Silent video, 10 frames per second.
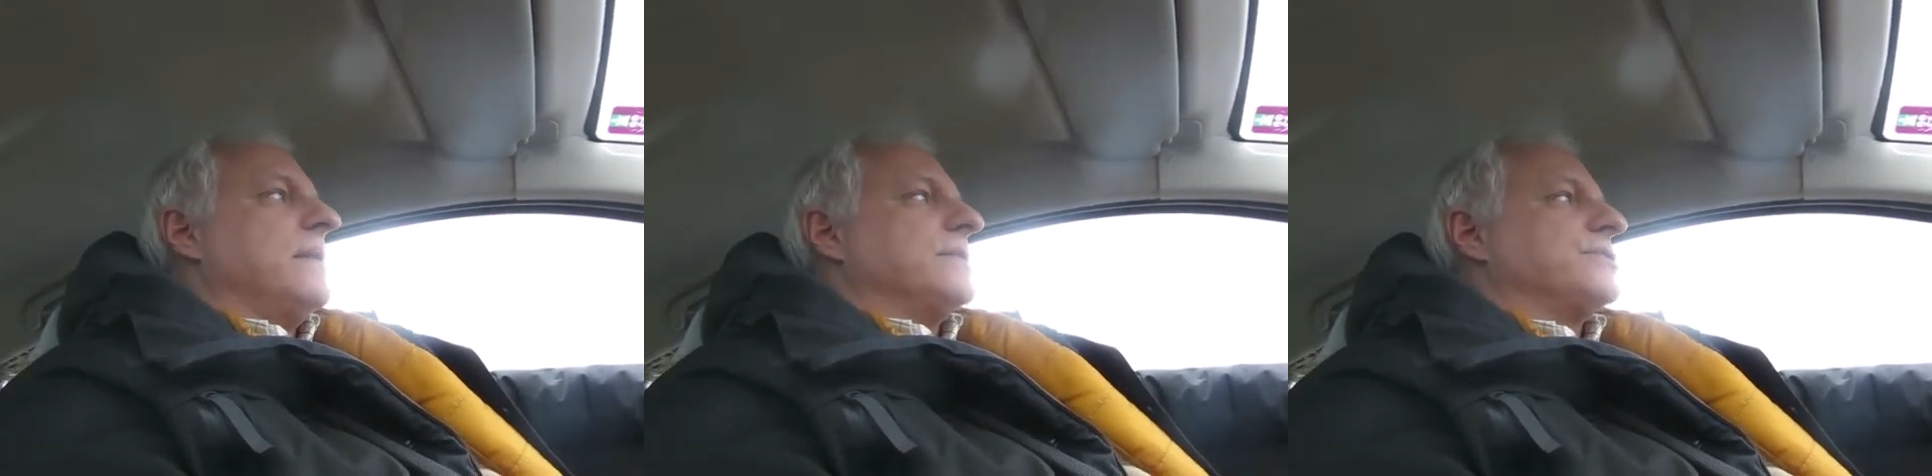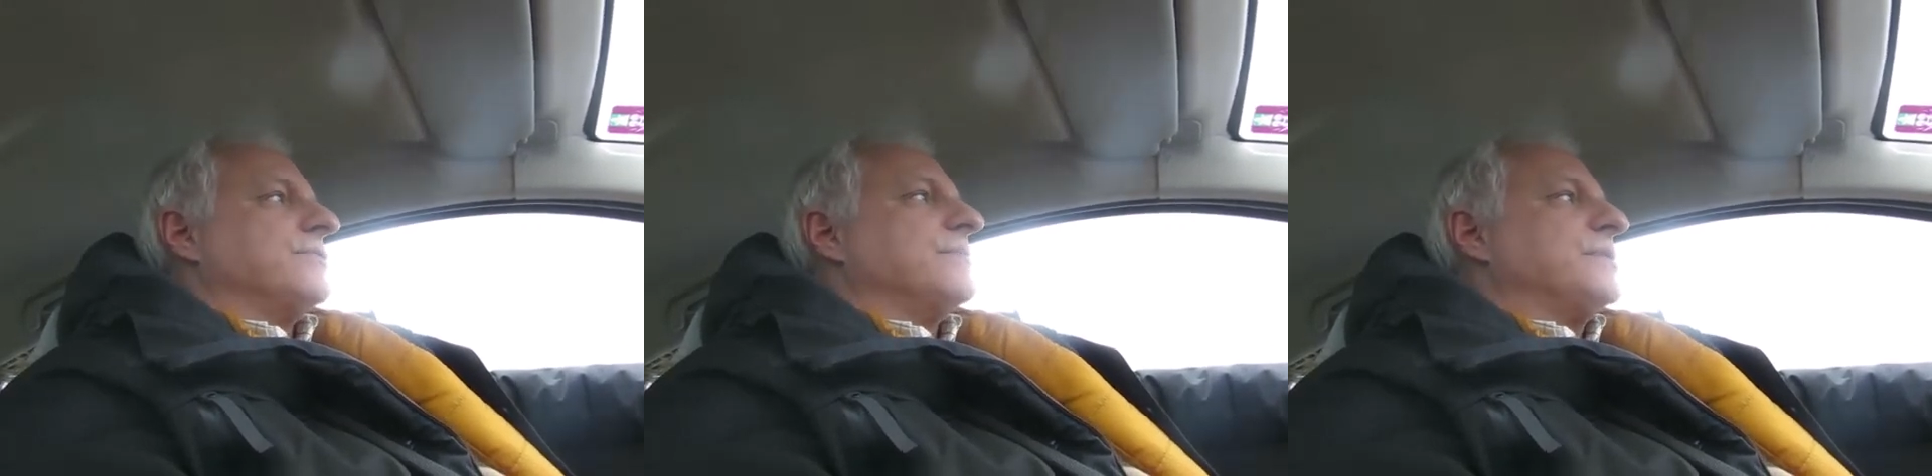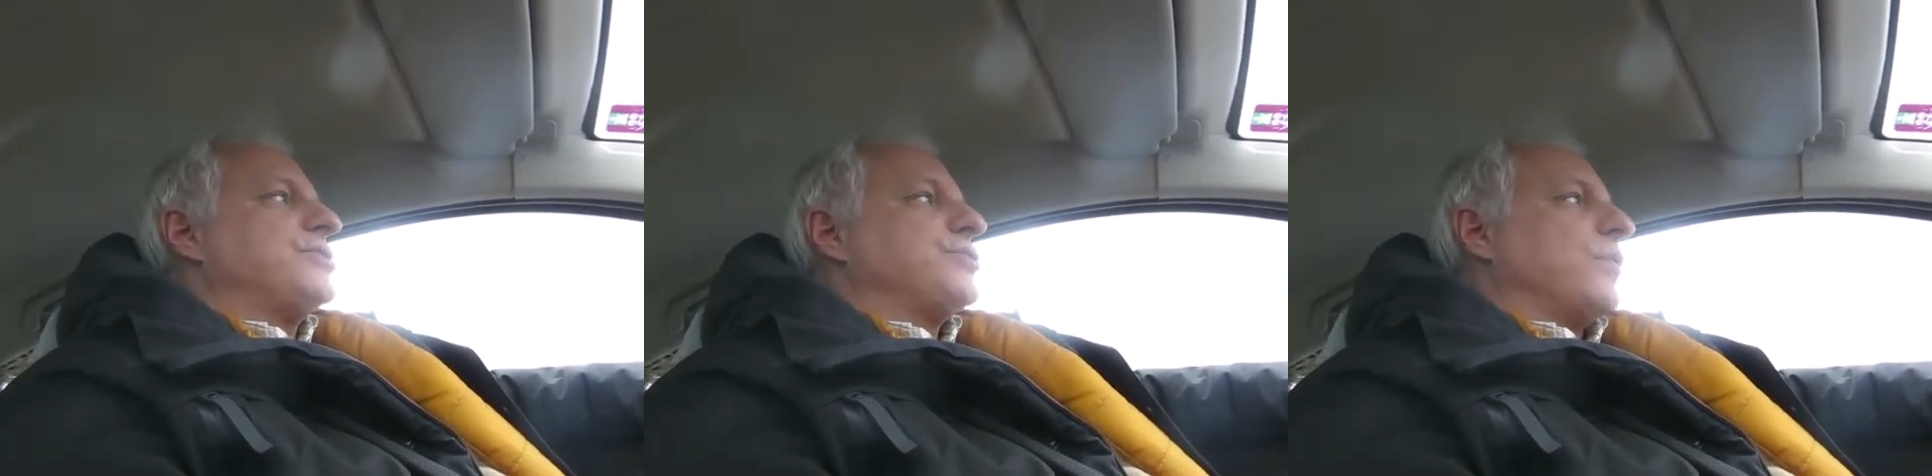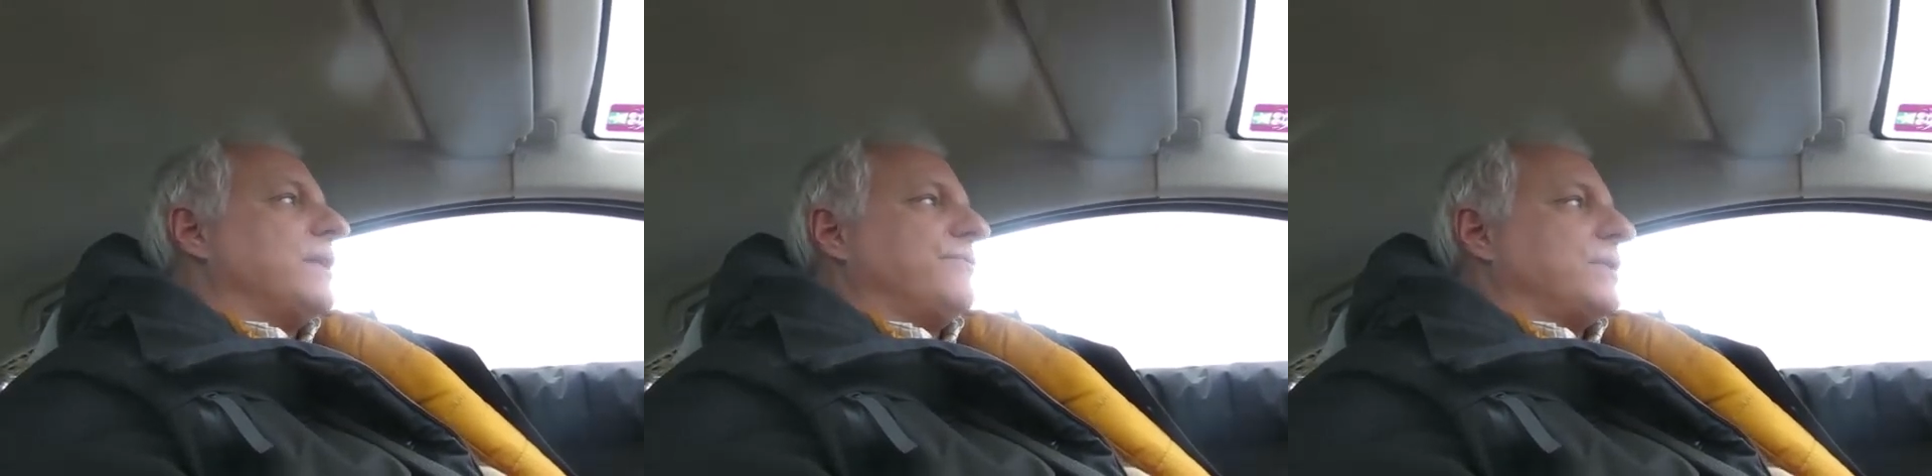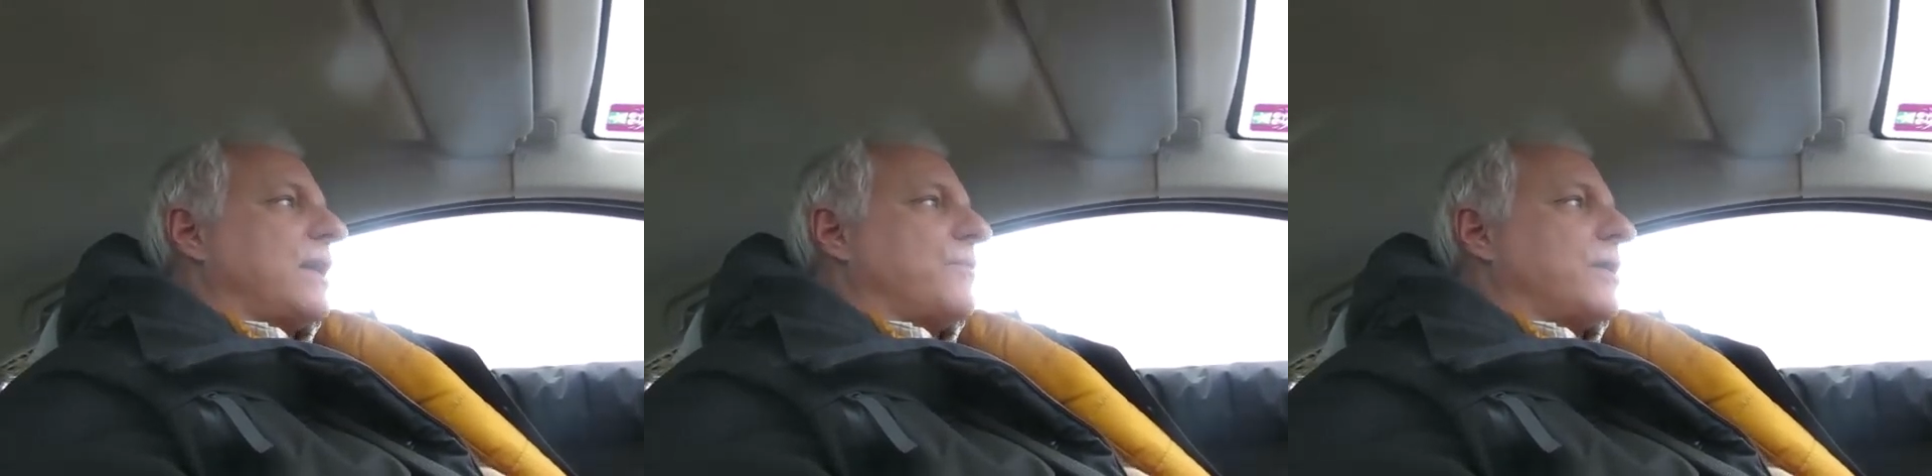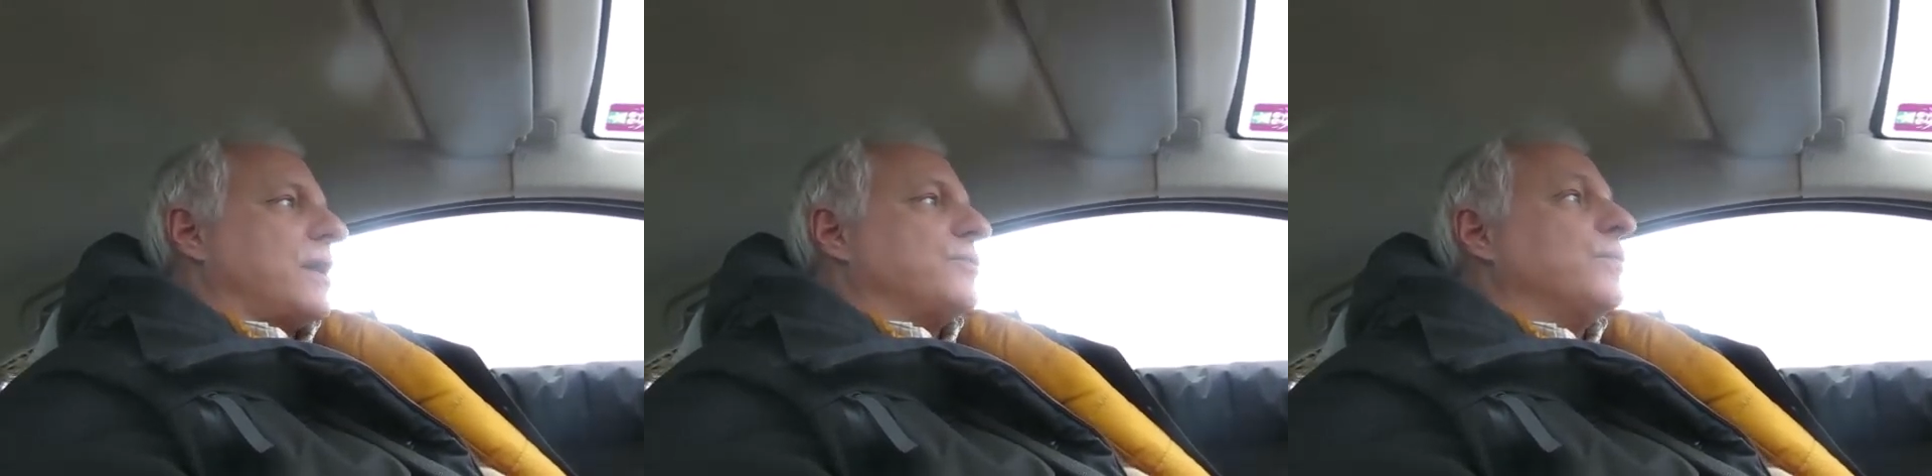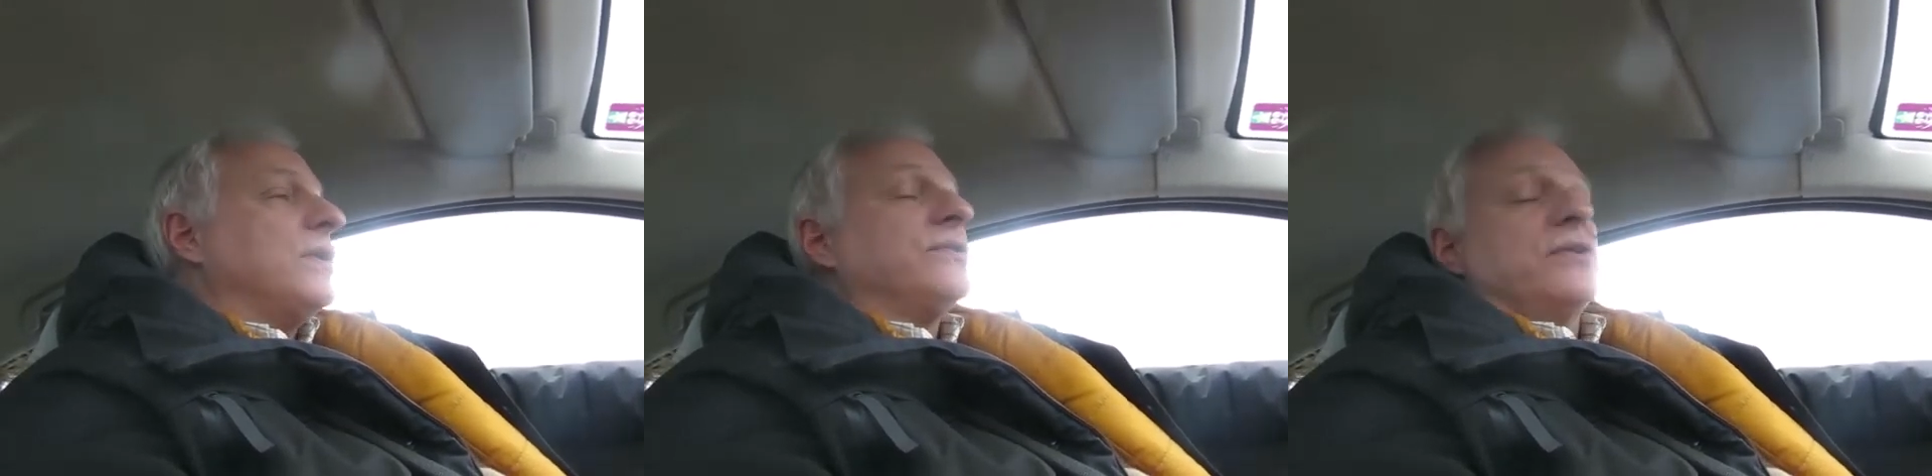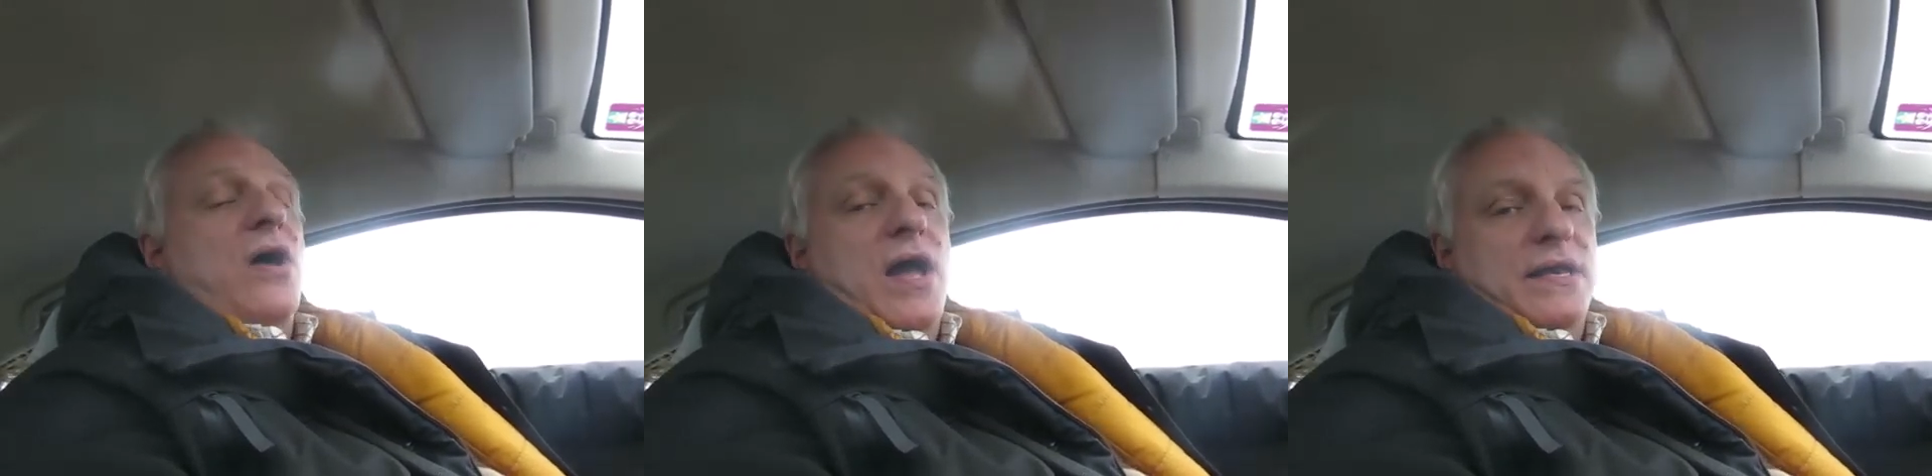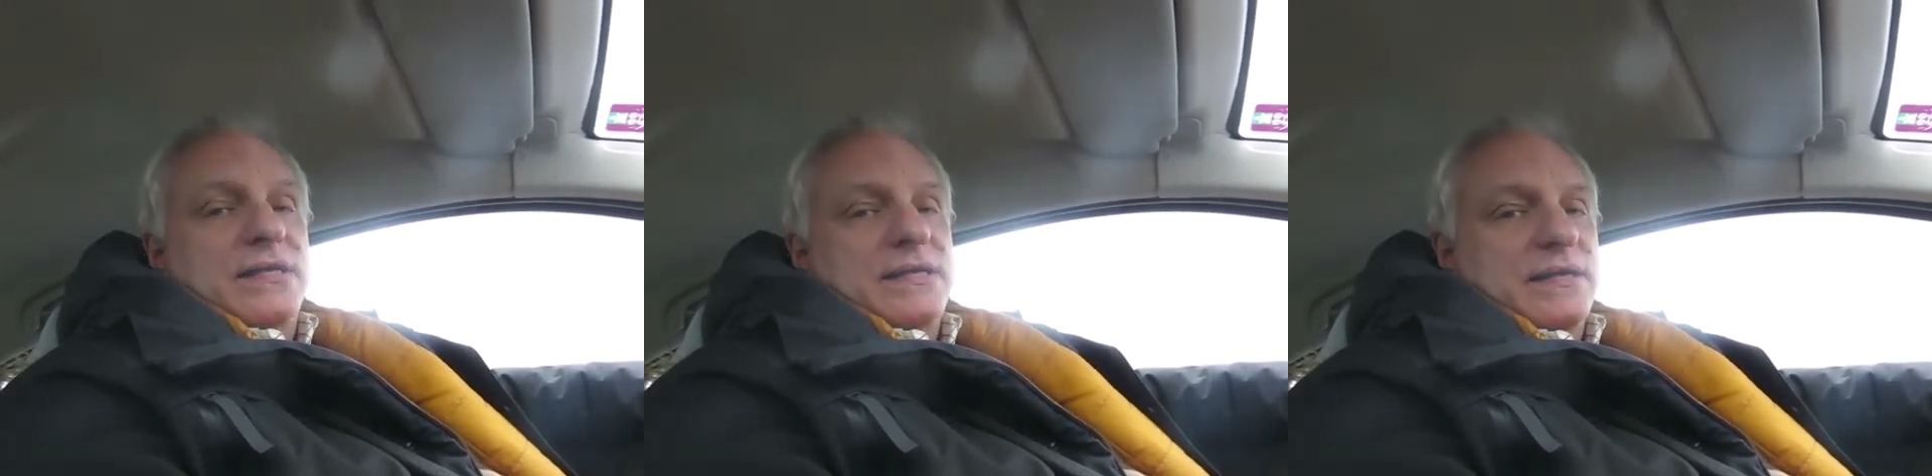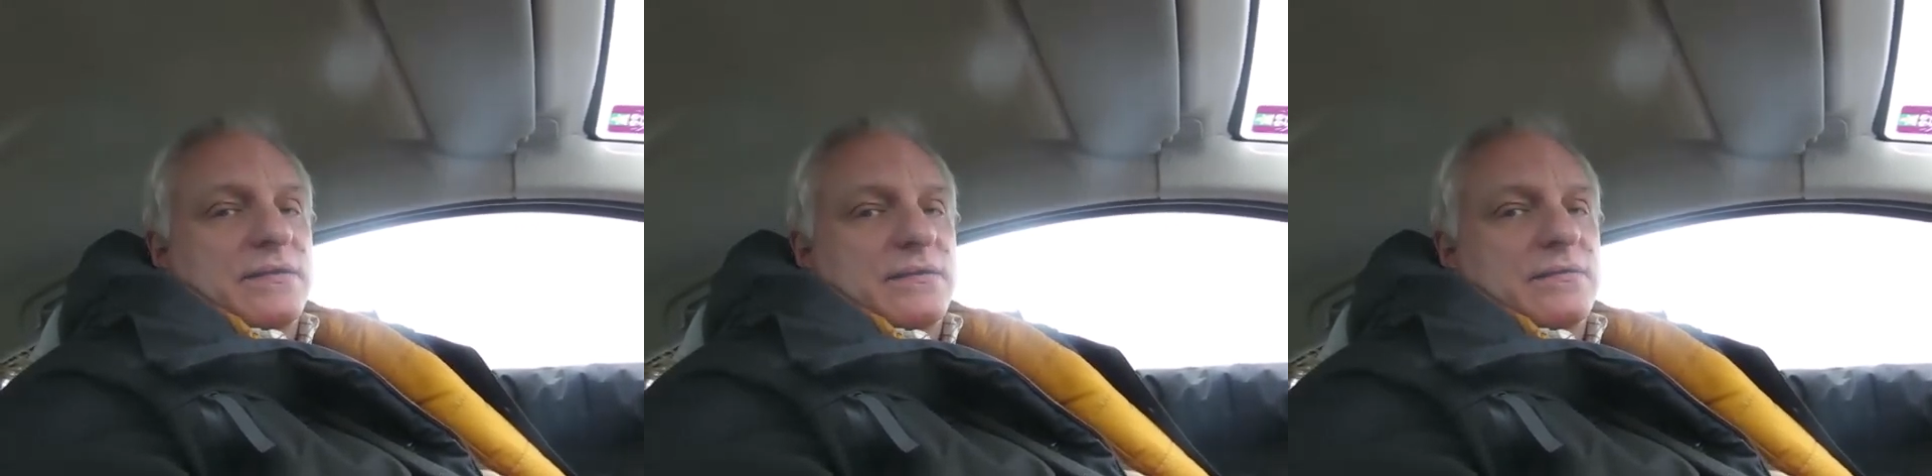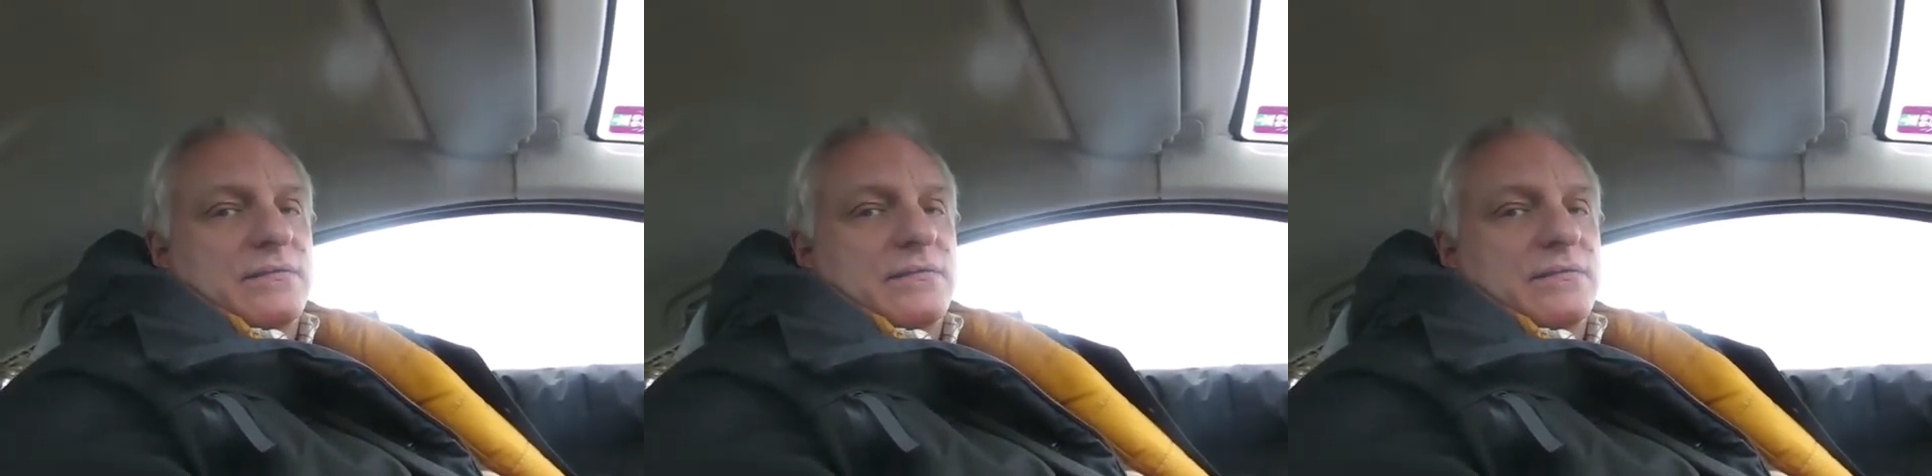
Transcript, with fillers: So the majority of what I work on will not get